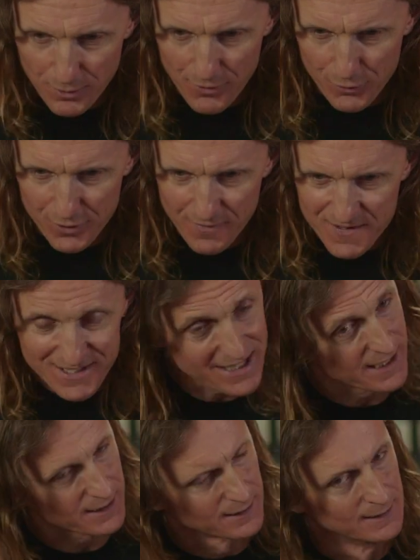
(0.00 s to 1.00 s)
Brotherhood of the
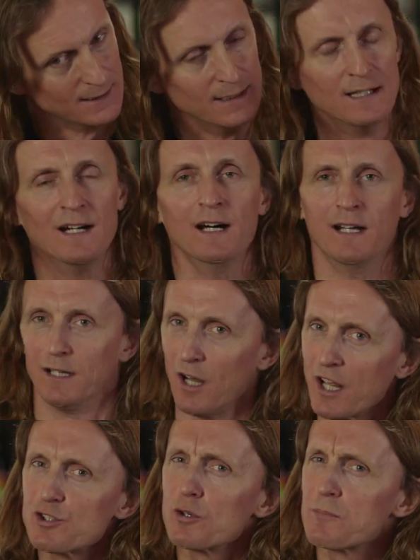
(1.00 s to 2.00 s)
Snake, a
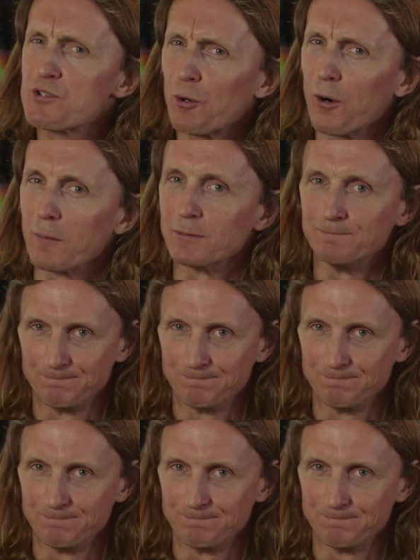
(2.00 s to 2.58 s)
lot to absorb.